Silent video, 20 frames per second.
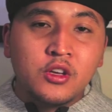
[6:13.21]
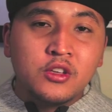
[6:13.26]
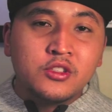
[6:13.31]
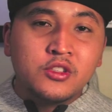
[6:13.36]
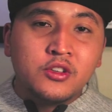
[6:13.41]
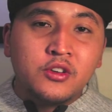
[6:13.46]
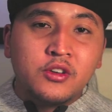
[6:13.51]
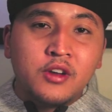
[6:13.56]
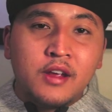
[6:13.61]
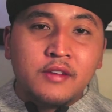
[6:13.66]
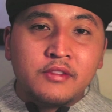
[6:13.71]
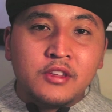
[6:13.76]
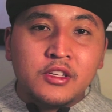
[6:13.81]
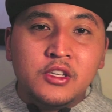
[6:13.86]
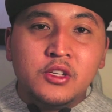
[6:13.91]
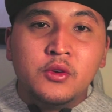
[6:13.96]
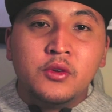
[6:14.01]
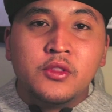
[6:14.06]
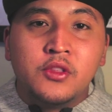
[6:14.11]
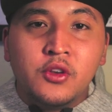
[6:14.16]
you also don't
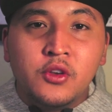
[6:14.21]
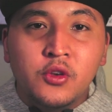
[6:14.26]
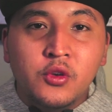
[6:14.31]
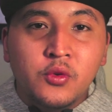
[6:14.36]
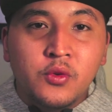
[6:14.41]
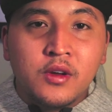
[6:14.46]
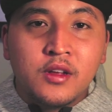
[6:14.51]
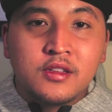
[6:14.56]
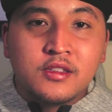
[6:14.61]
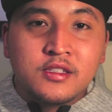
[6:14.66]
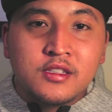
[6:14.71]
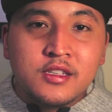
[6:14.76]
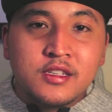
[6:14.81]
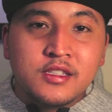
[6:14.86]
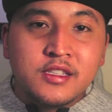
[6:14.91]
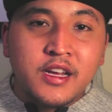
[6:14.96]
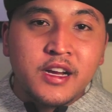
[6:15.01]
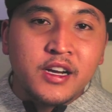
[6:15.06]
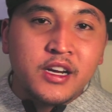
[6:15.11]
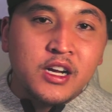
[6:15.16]
have to deal with the
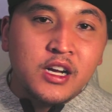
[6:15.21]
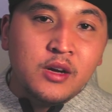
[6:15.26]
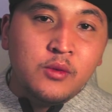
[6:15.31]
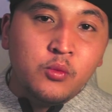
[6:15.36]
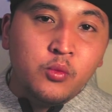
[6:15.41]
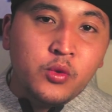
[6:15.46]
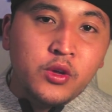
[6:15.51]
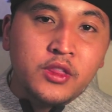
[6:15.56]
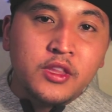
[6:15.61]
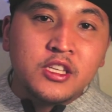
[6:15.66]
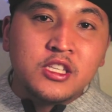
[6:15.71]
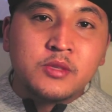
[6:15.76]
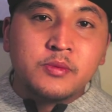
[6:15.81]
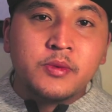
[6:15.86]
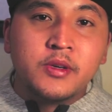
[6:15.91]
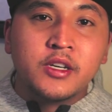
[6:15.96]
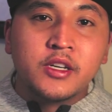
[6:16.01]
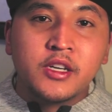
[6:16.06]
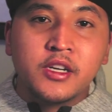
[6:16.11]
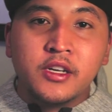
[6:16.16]
nuances that come with a
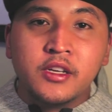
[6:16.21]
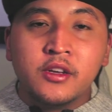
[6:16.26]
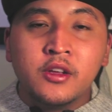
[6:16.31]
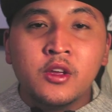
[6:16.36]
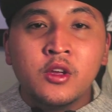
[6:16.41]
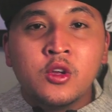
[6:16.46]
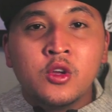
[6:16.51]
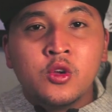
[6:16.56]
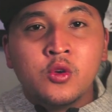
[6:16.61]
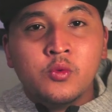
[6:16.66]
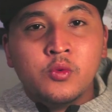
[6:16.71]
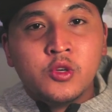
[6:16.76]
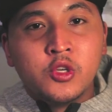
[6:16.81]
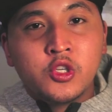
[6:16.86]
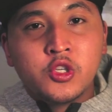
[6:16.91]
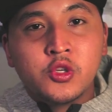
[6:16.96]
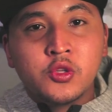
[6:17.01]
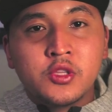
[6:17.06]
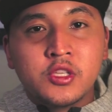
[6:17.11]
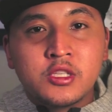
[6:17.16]
spear gun.
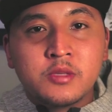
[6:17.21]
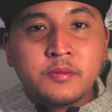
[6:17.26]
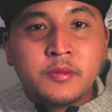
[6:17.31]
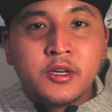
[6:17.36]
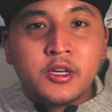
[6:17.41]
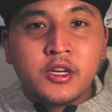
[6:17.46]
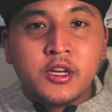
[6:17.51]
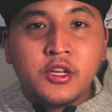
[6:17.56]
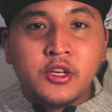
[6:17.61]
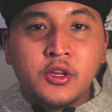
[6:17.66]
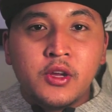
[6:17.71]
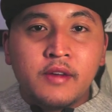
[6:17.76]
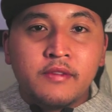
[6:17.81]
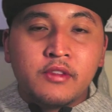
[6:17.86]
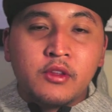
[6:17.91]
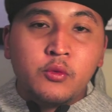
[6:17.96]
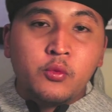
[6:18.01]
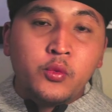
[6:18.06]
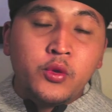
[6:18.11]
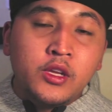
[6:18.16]
When you shoot the spear gun,
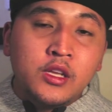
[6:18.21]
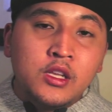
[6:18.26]
you have to